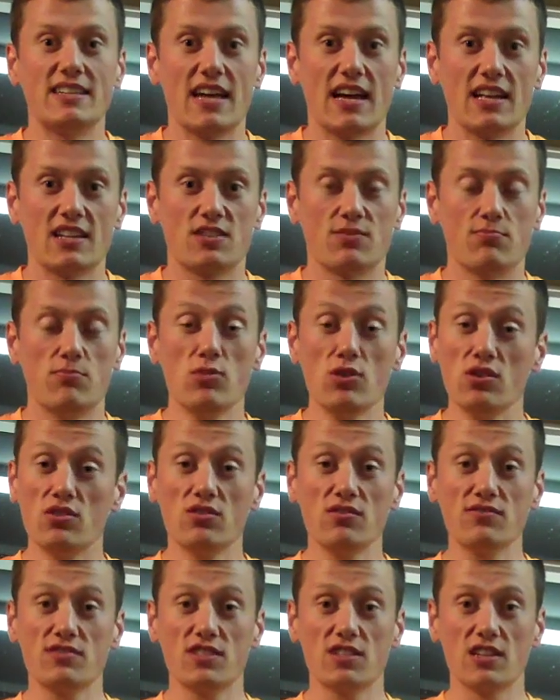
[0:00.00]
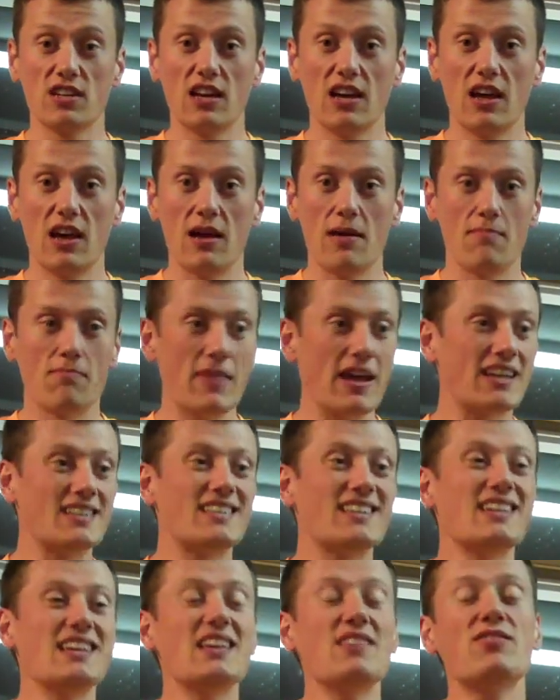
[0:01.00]
intense moves
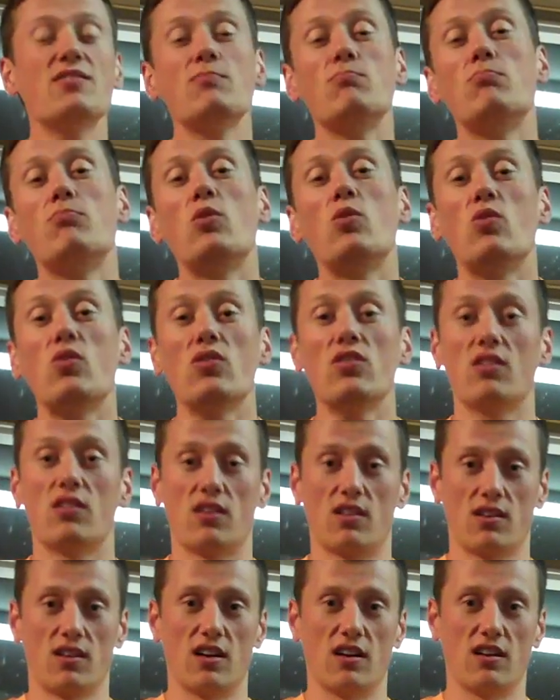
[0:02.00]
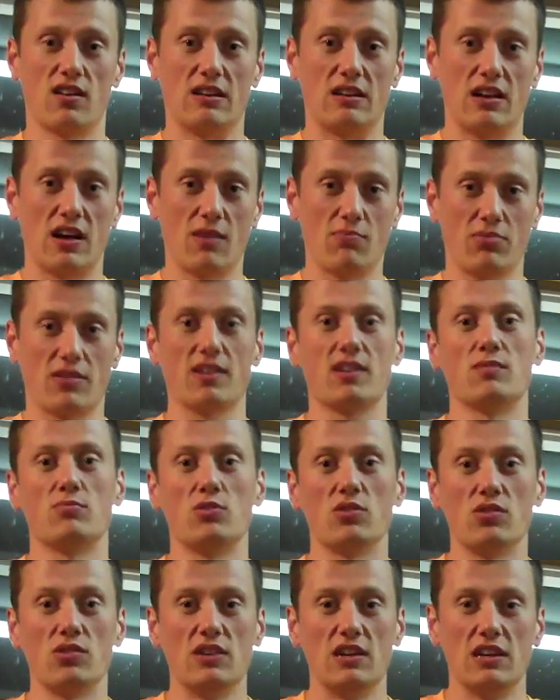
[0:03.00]
makes it even more
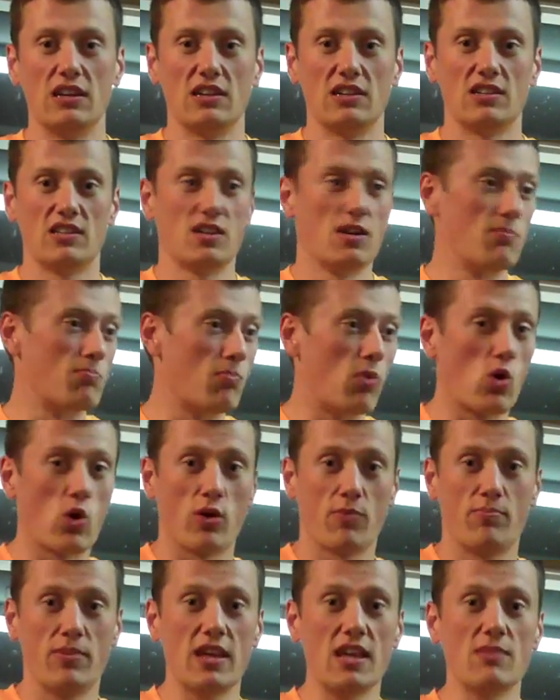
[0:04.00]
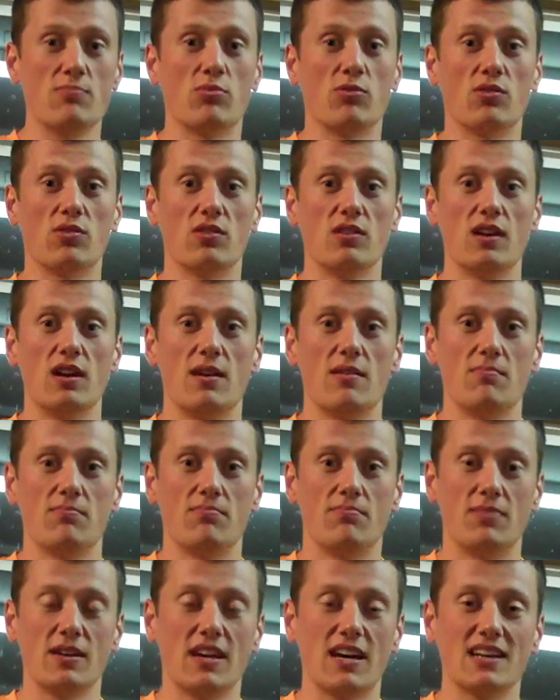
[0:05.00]
applicable to more people
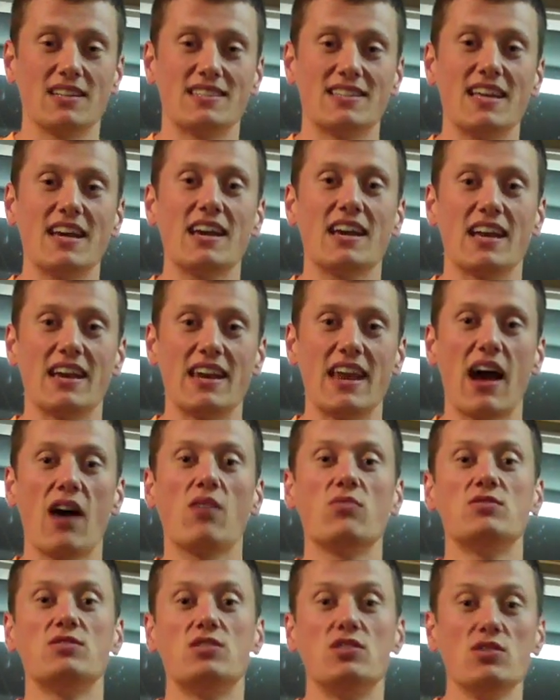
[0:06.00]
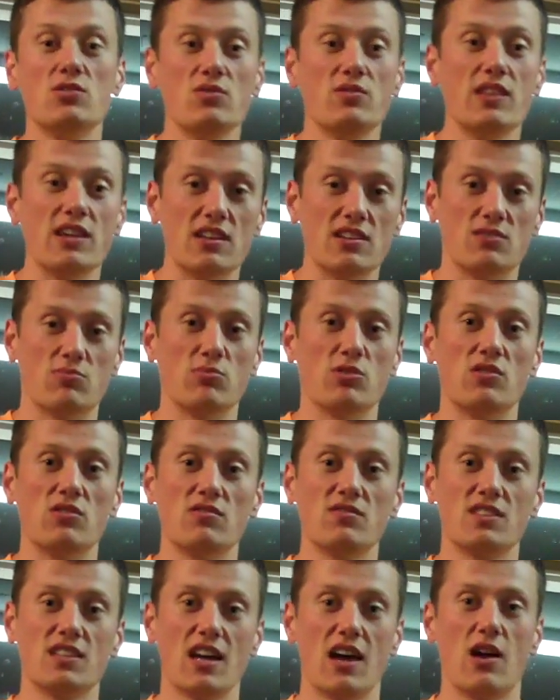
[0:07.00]
because they can now do these
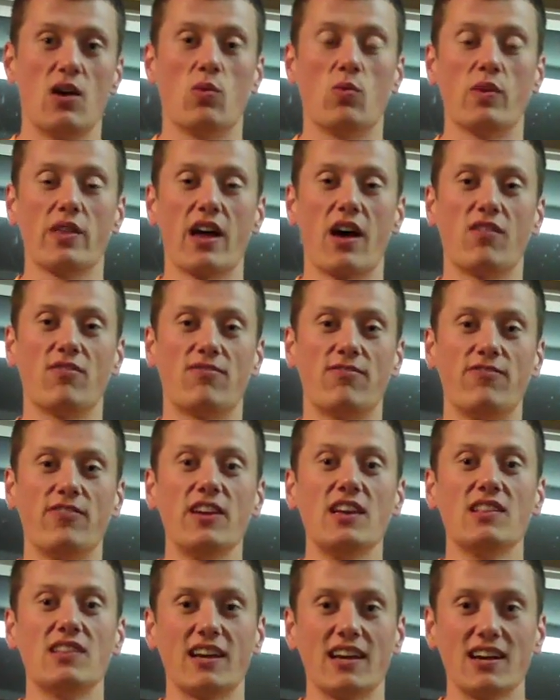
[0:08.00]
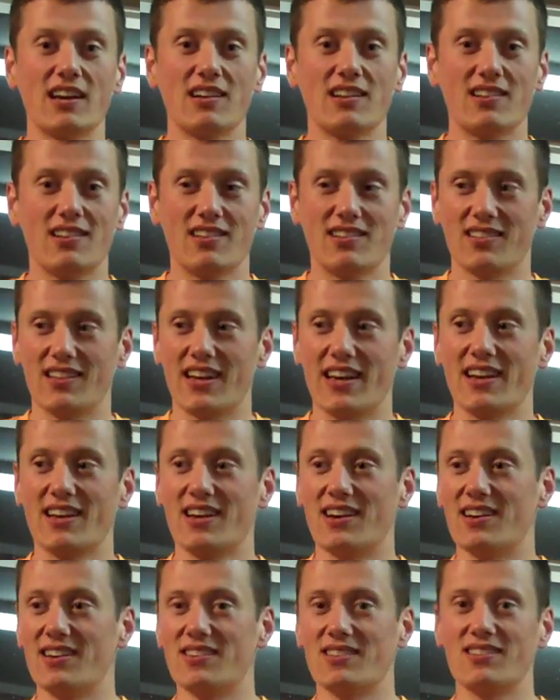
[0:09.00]
moves without feeling like
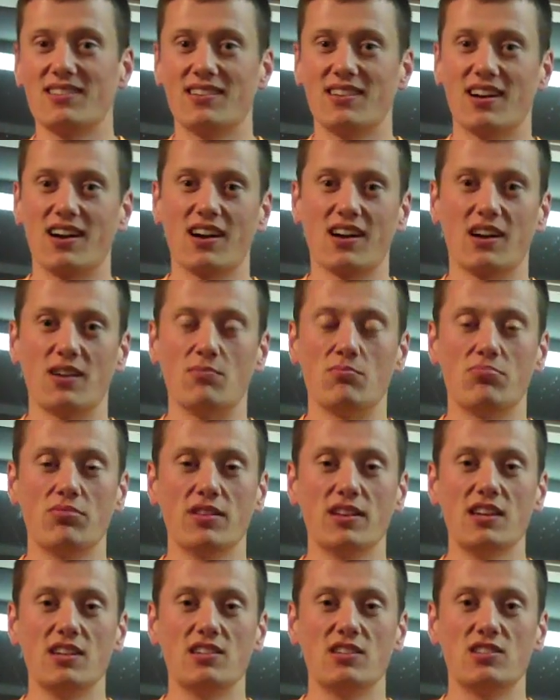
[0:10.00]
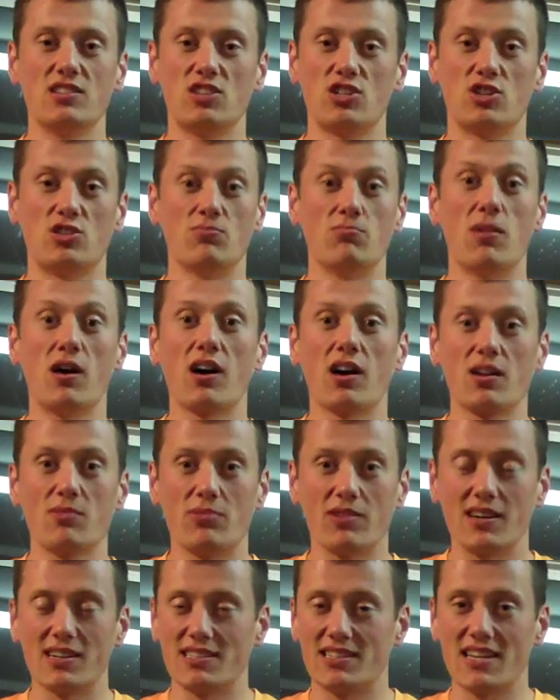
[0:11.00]
a complete schmuck
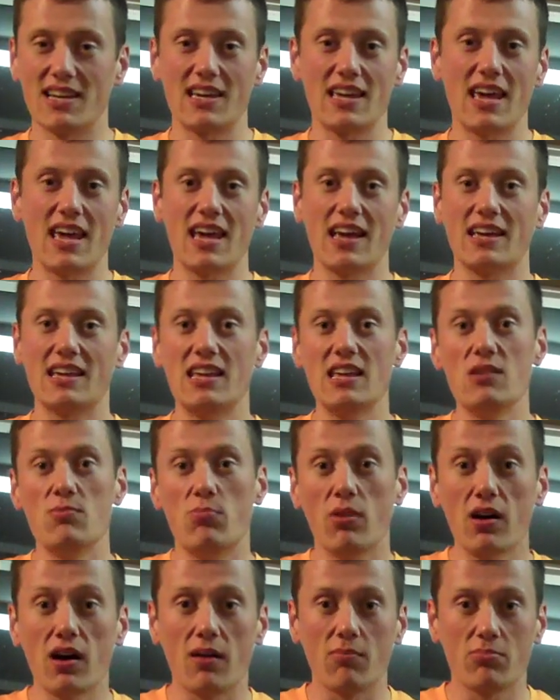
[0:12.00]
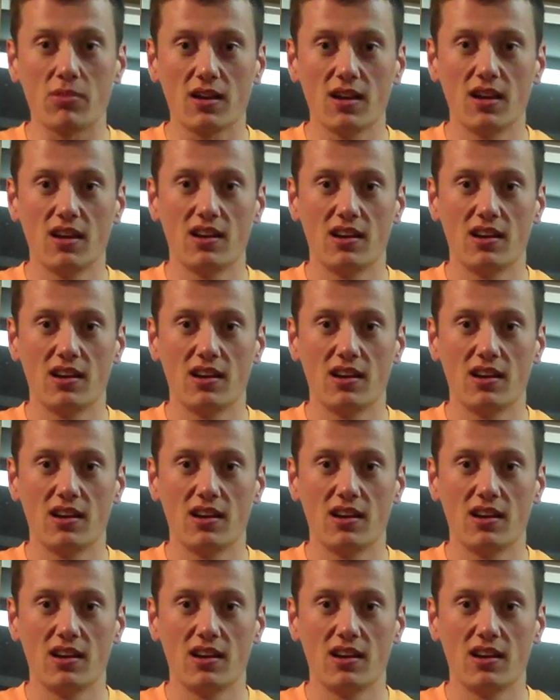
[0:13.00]
because they can't keep up